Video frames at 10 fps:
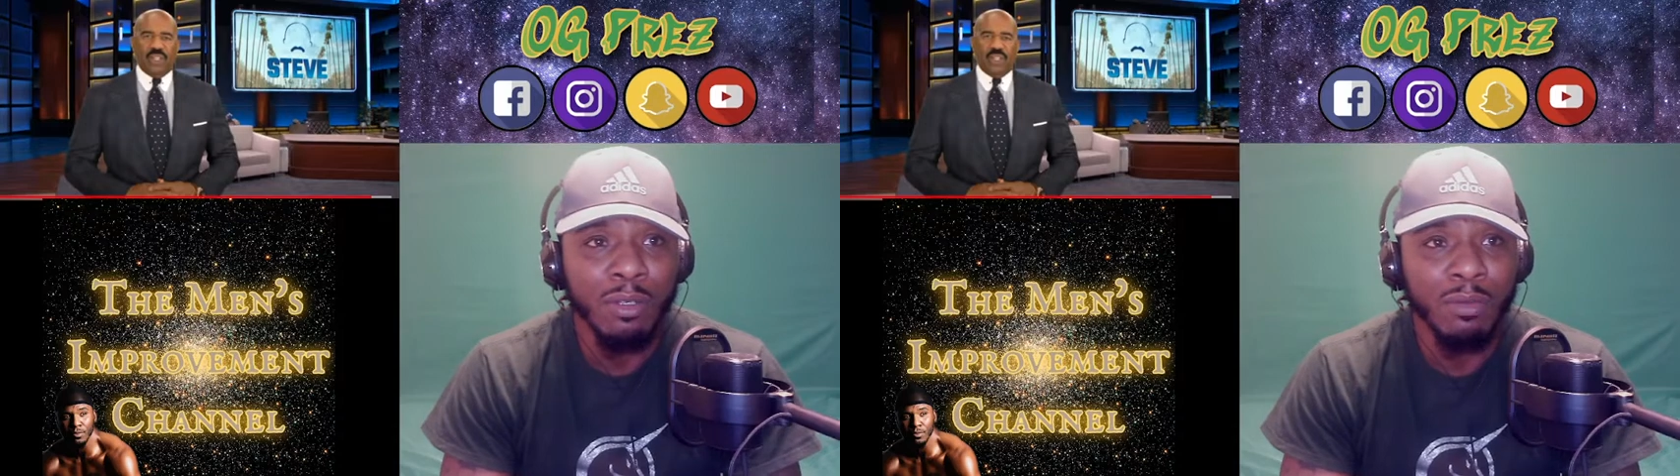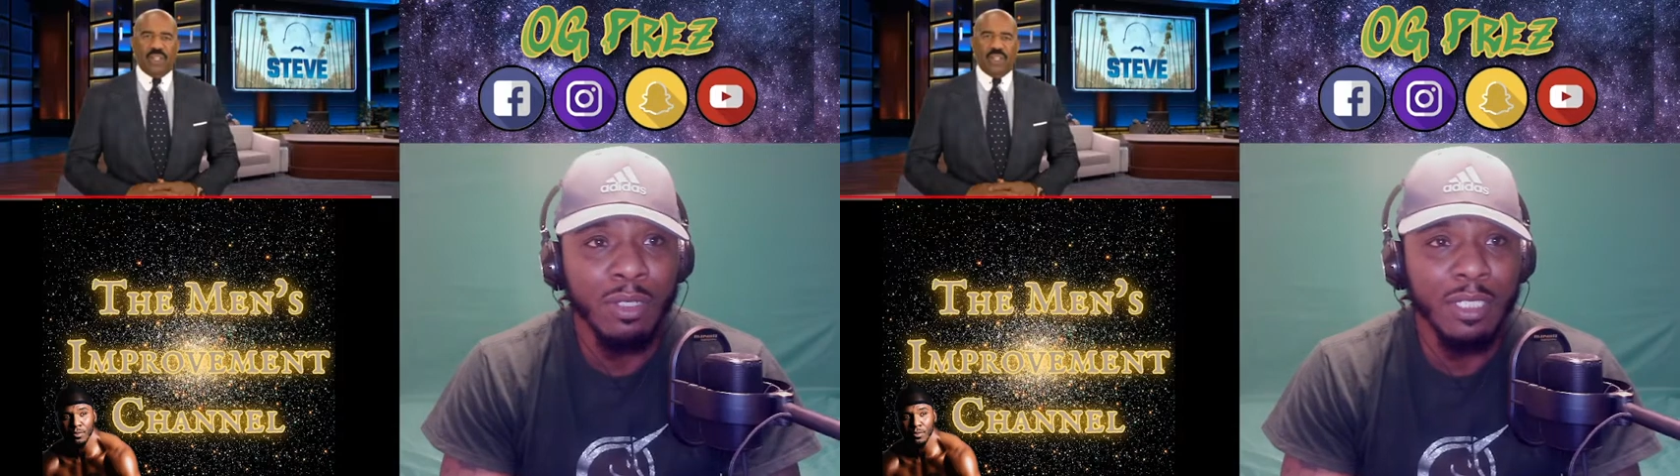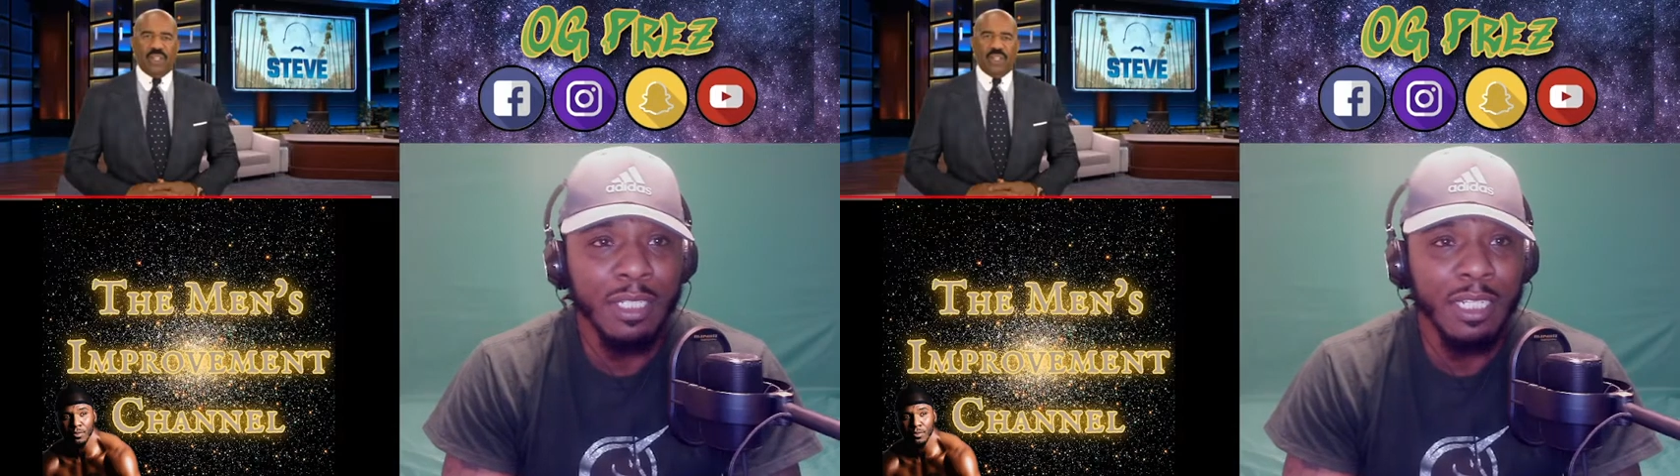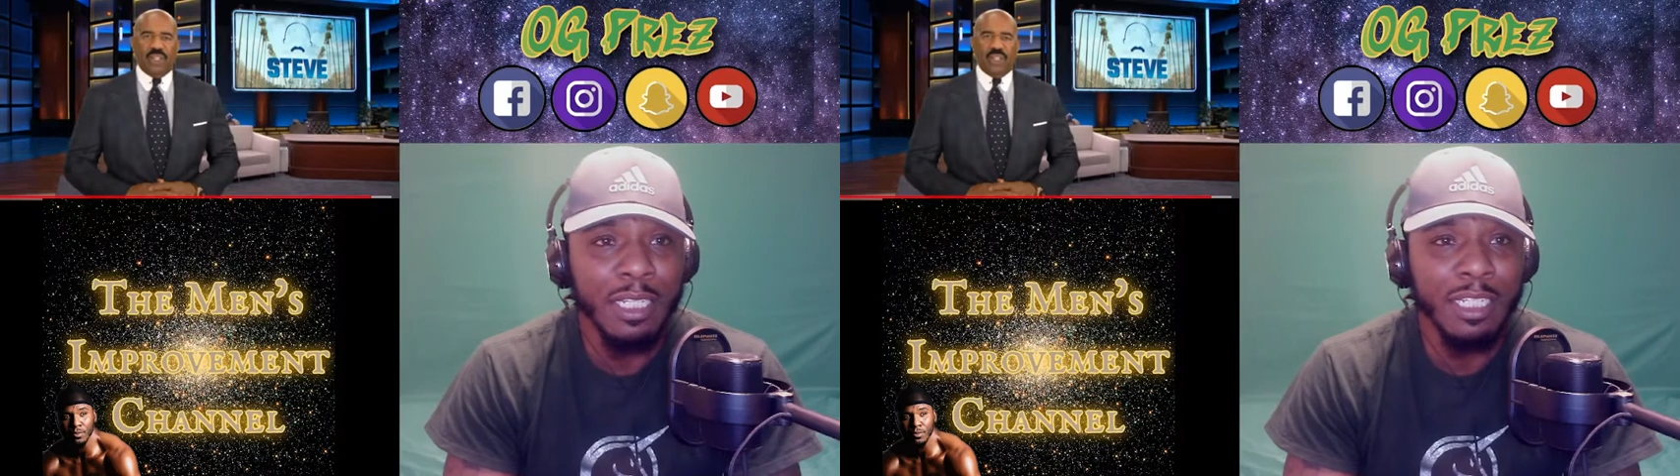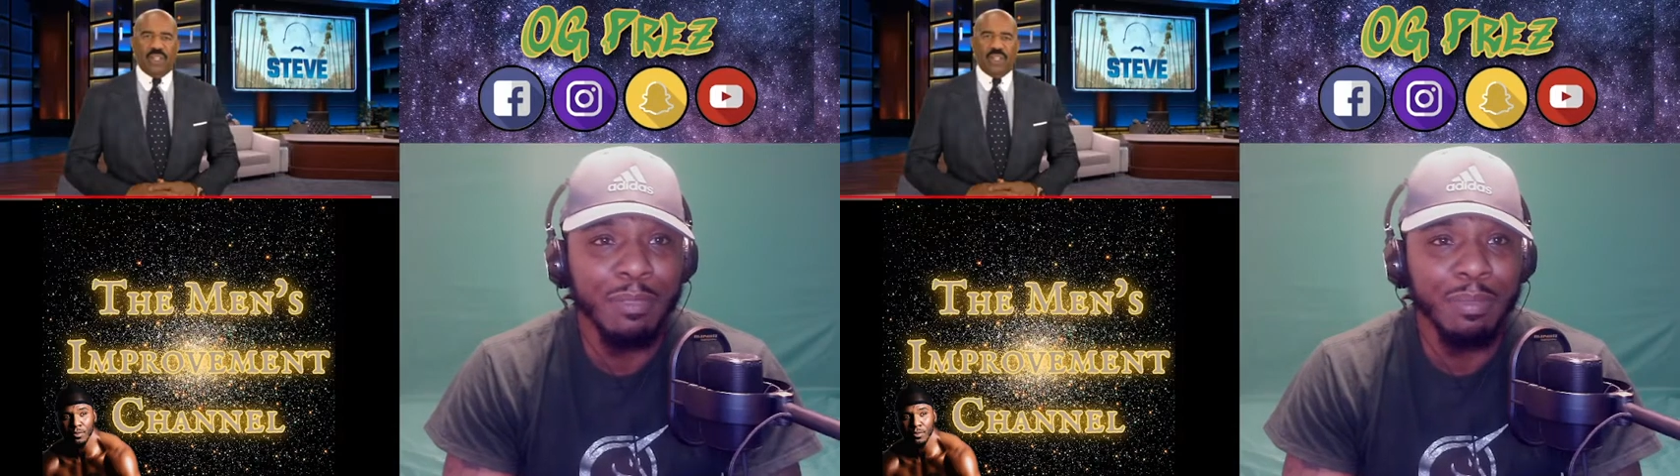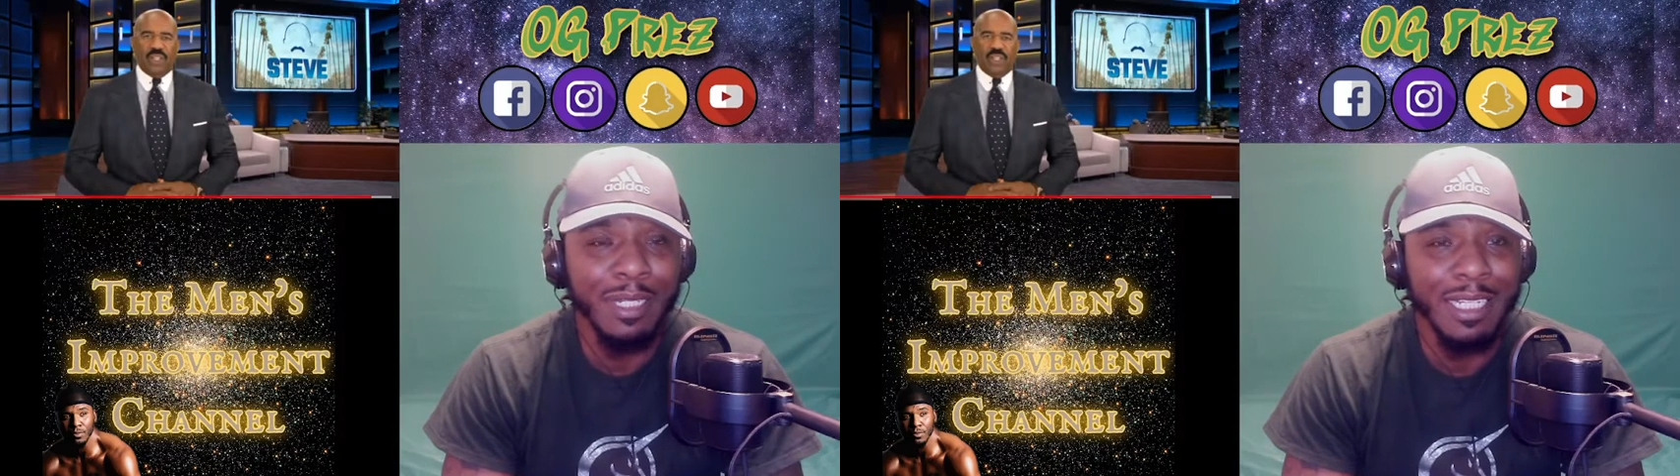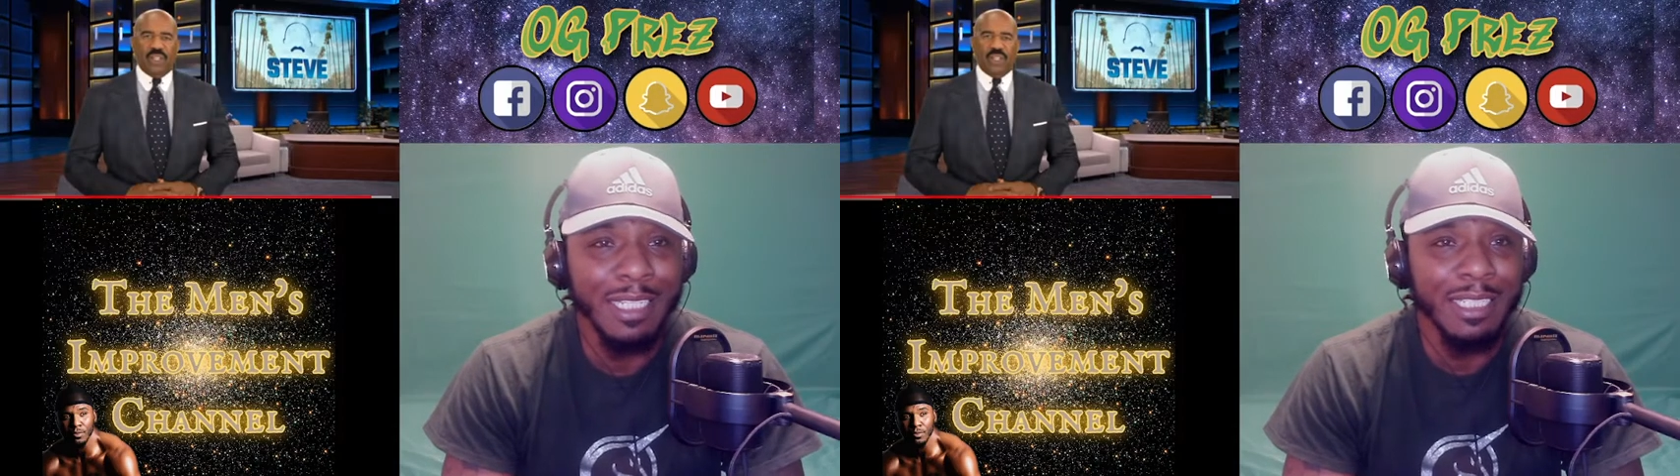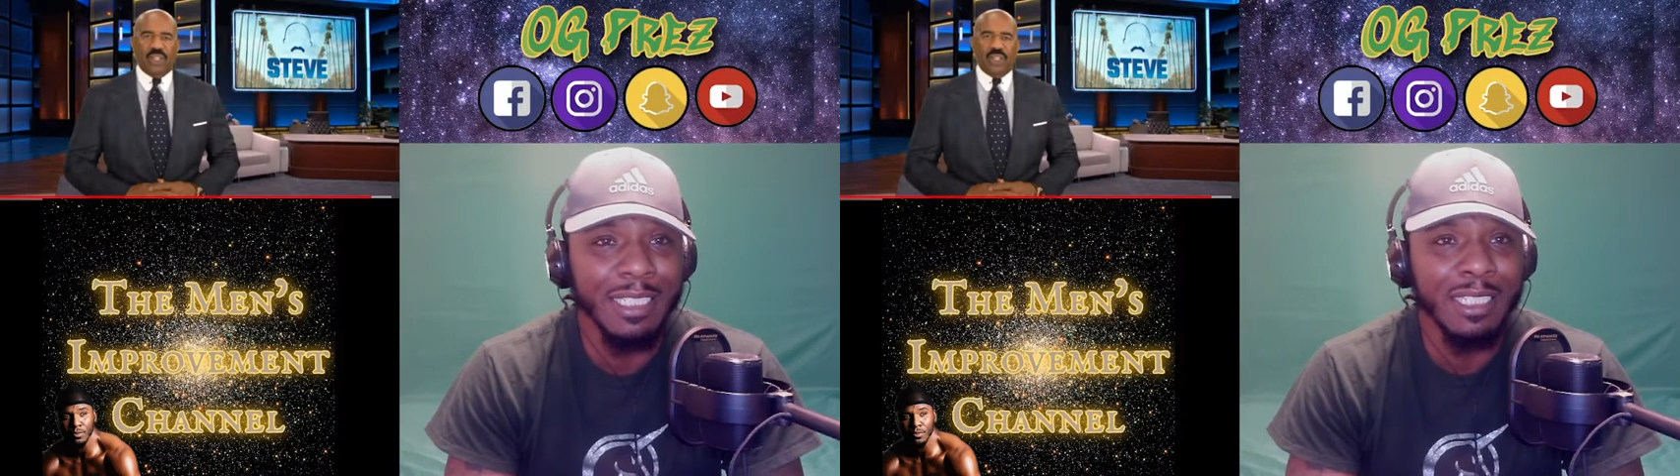what's another good
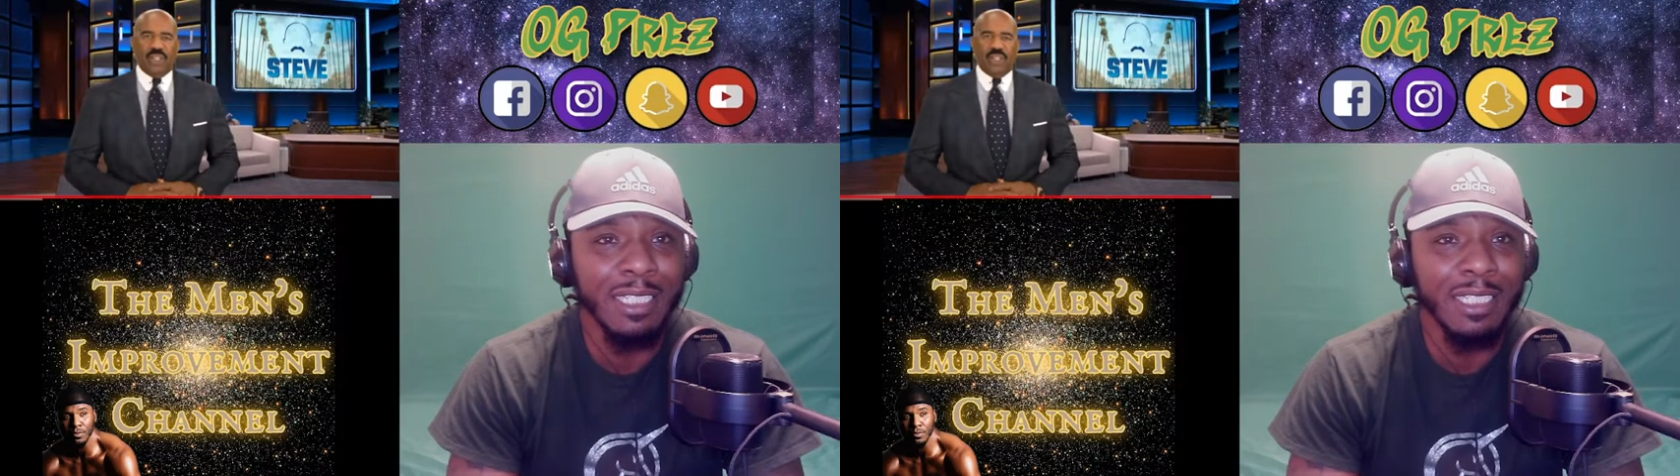place